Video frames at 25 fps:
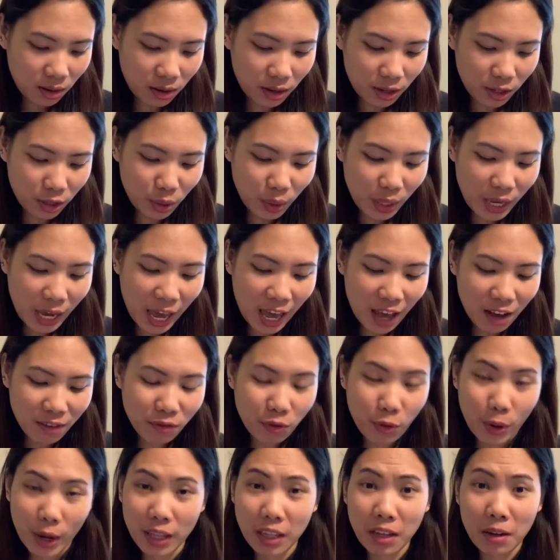Do you have
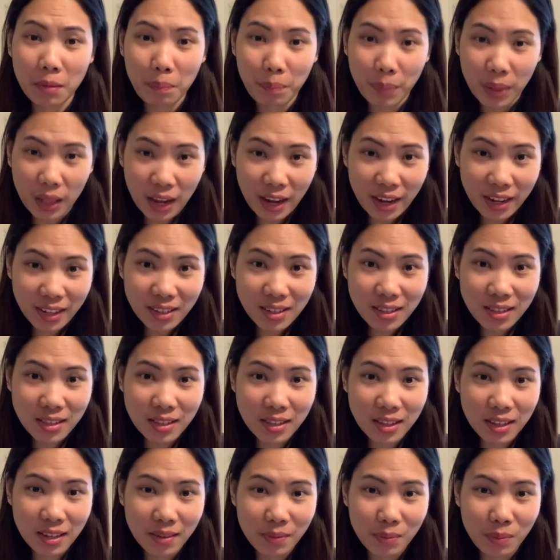wedding plans?
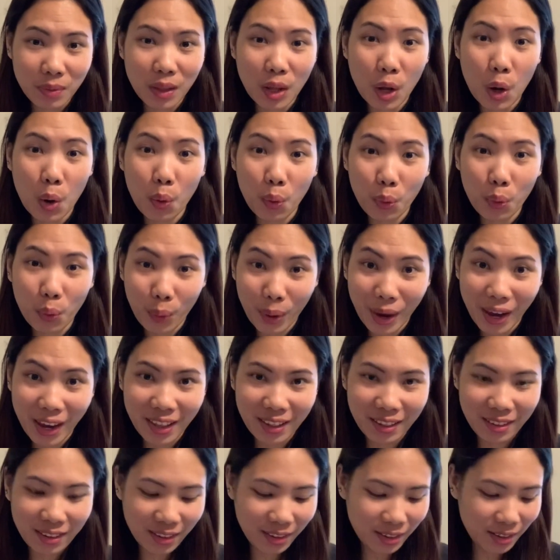
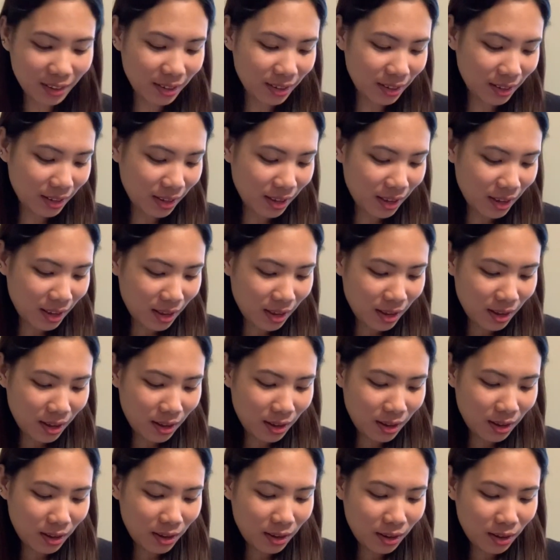When?
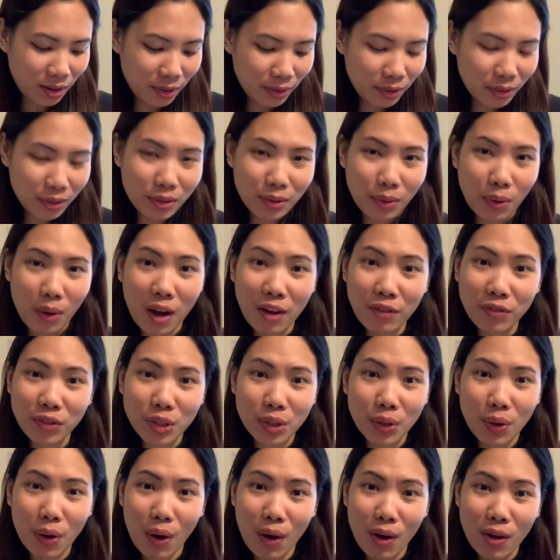So after
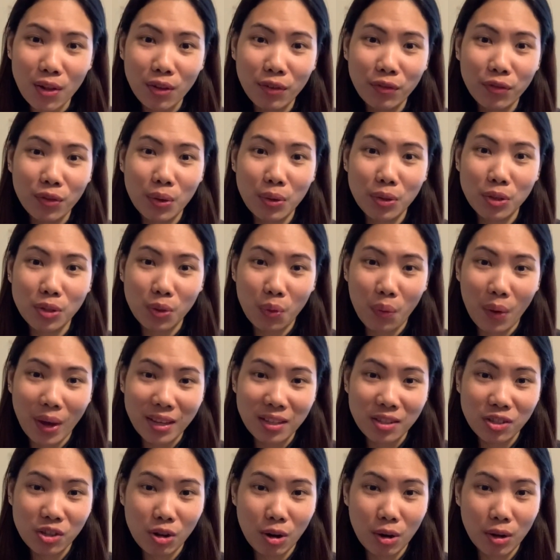all of those
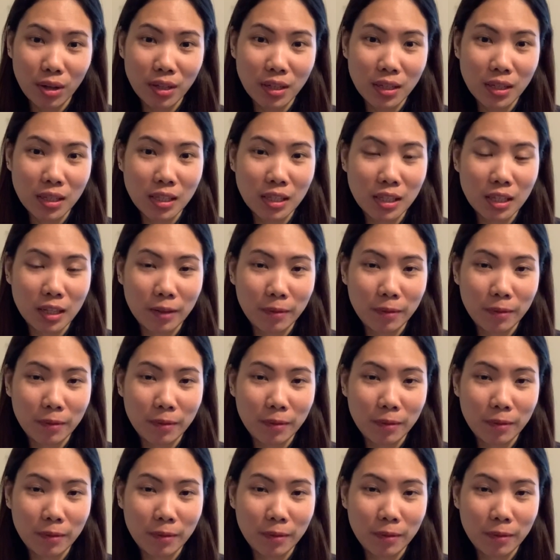questions,